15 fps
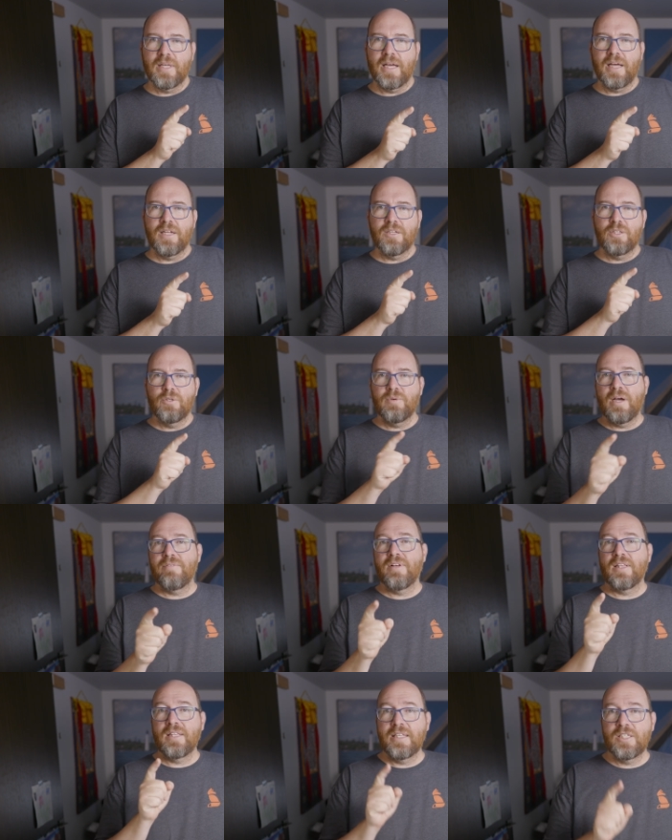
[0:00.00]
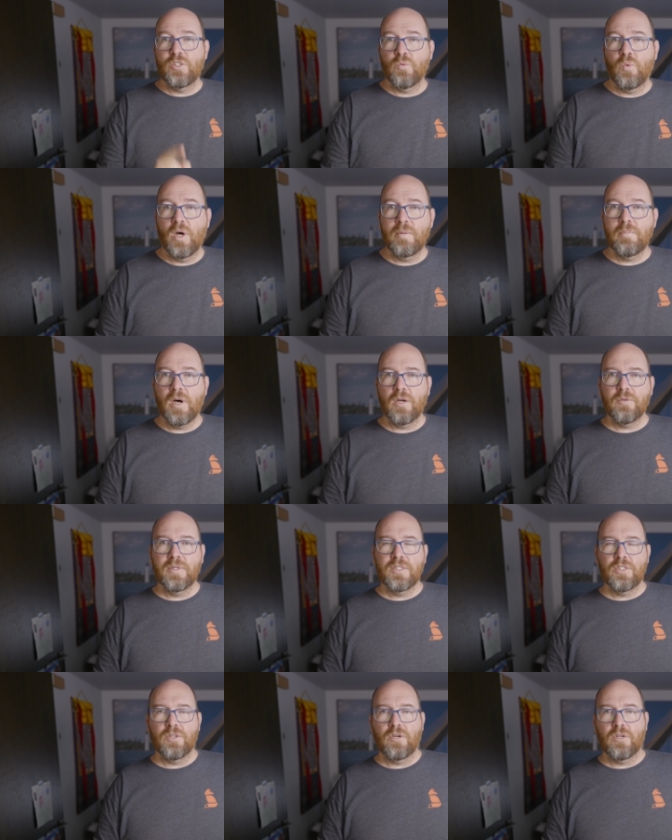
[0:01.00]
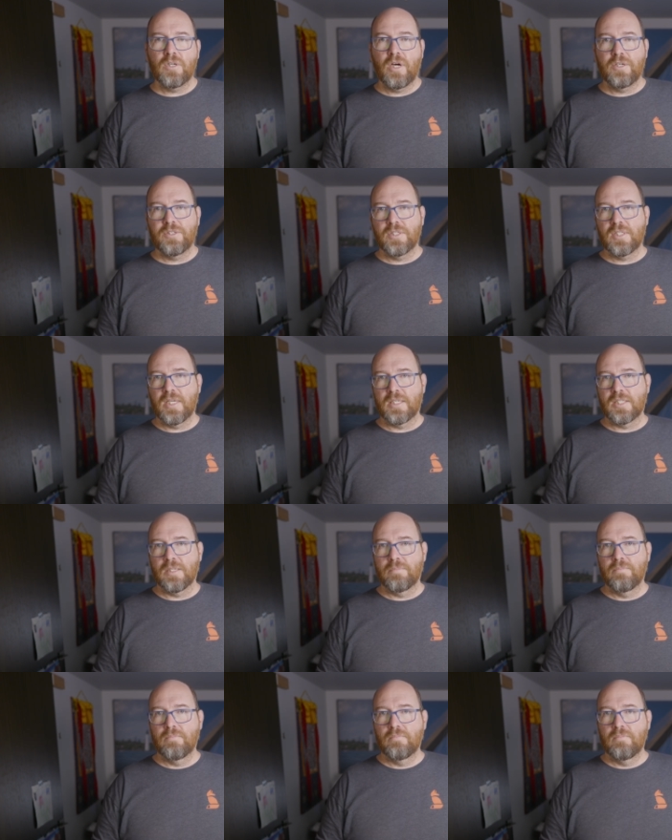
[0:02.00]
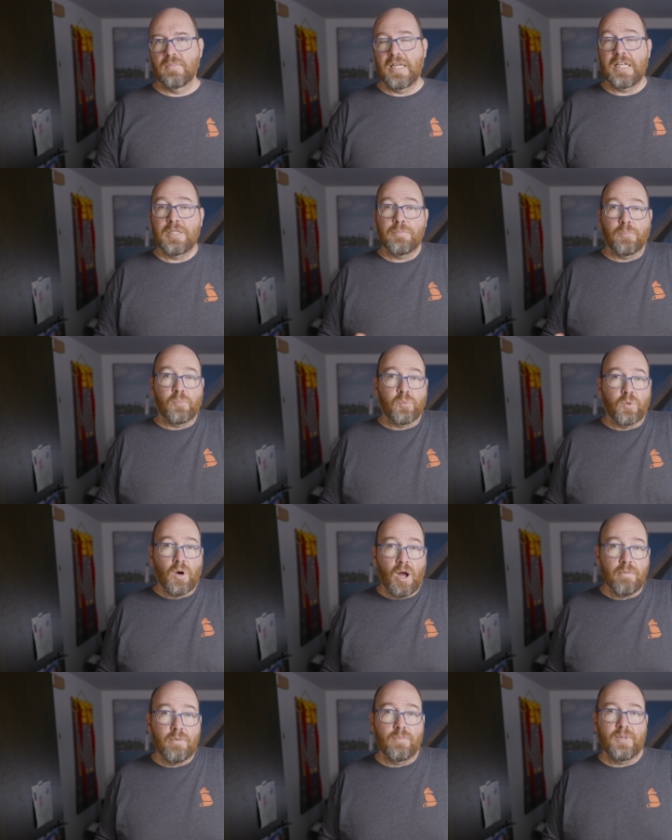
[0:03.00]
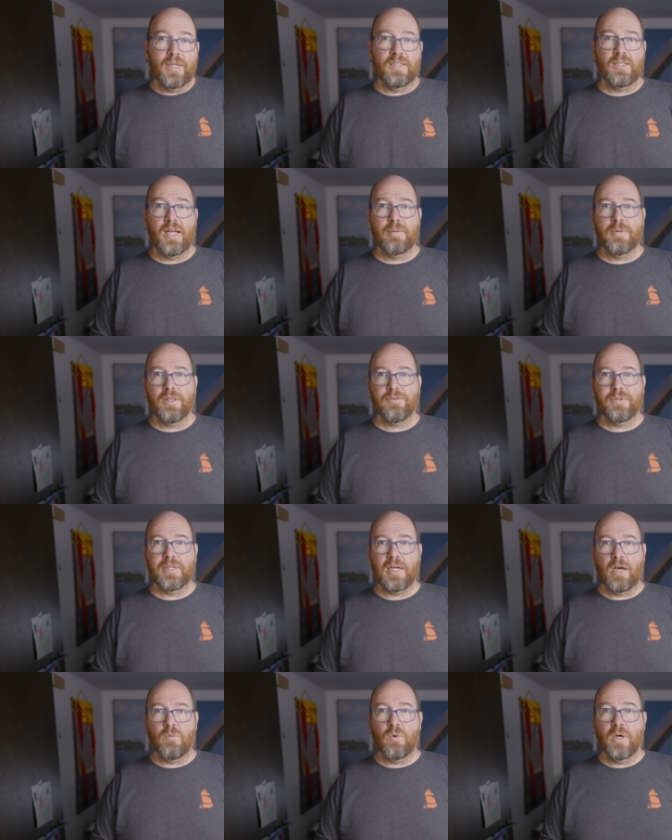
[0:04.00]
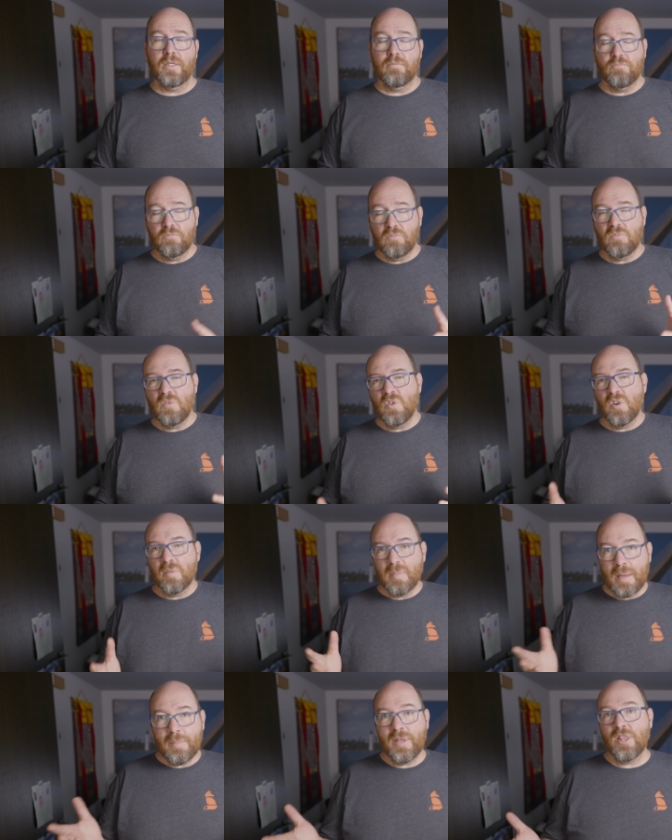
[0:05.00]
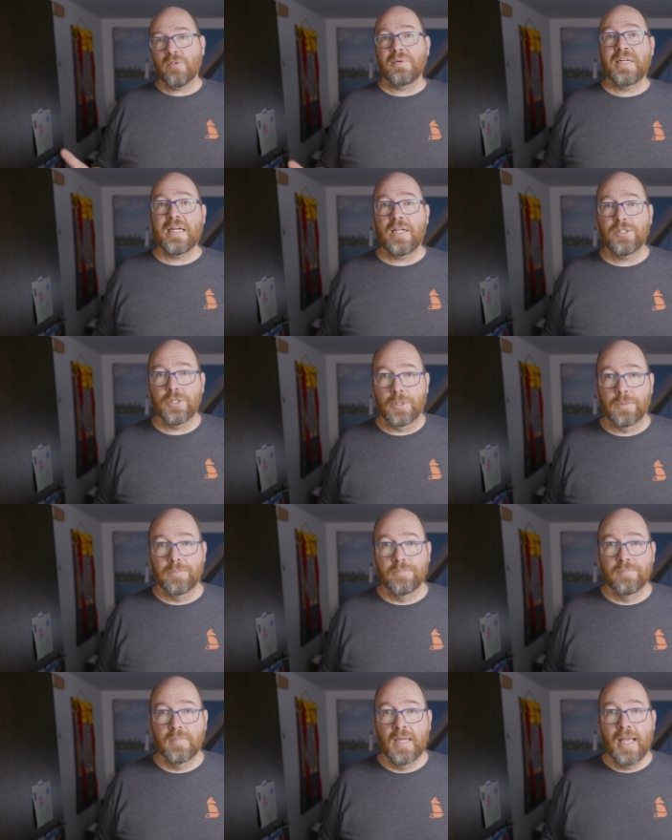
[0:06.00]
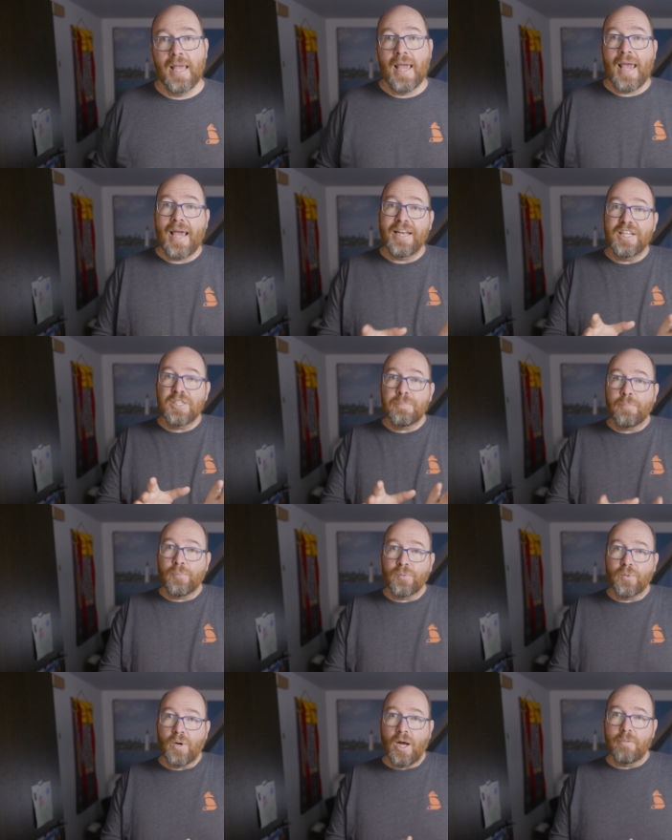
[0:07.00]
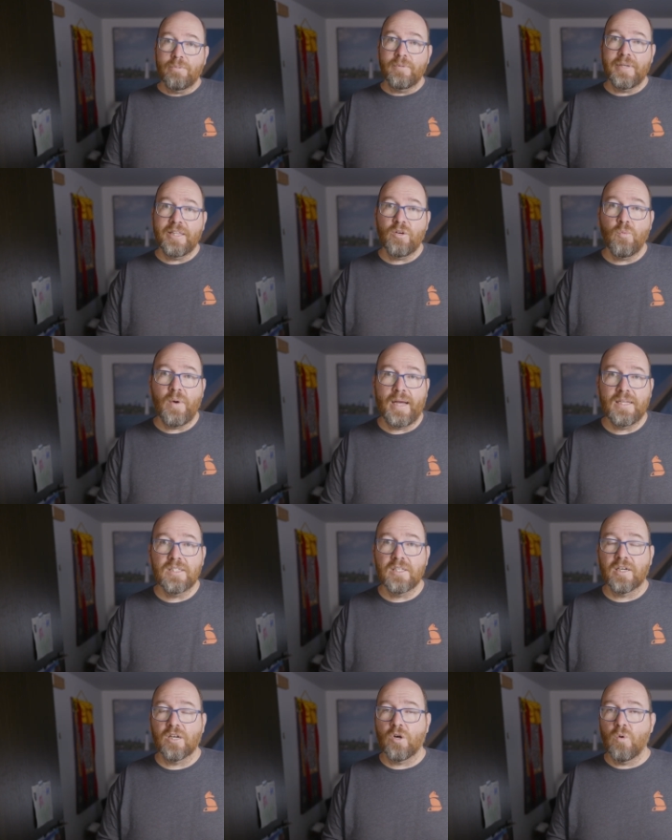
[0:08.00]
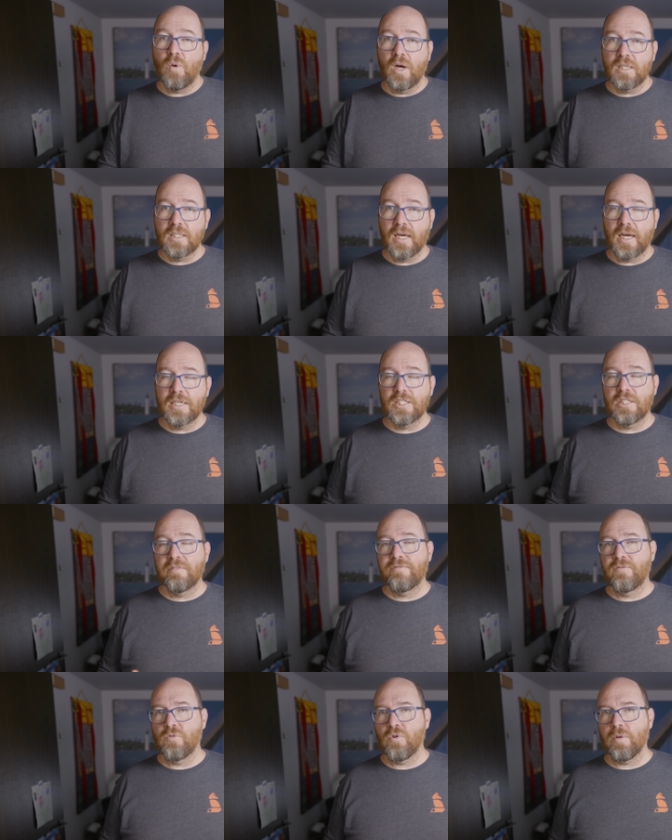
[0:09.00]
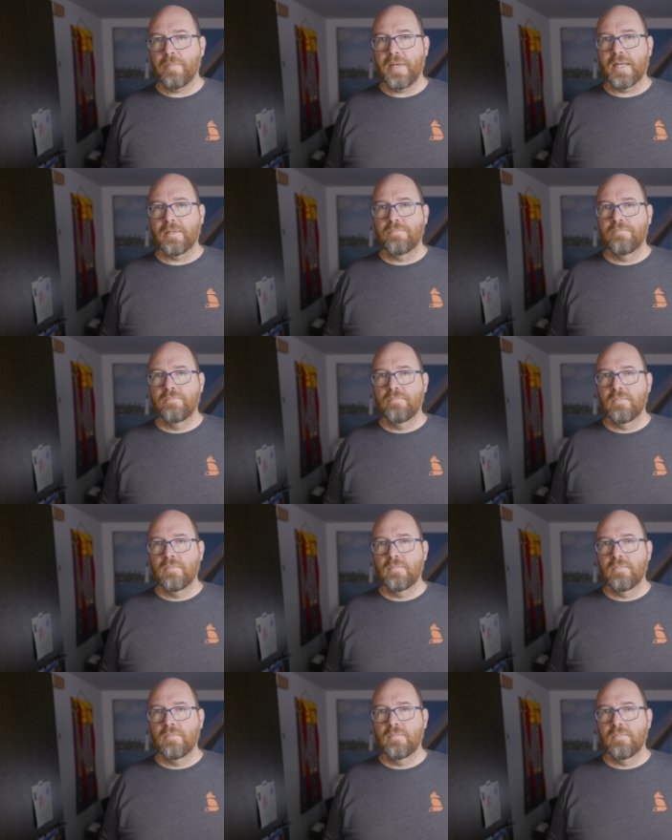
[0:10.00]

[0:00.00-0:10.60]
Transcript: that you have at least one model installed on your system. It's probably a Llama 3.1 or maybe 3.2, and it's probably the weights that are quantized to 4-bit.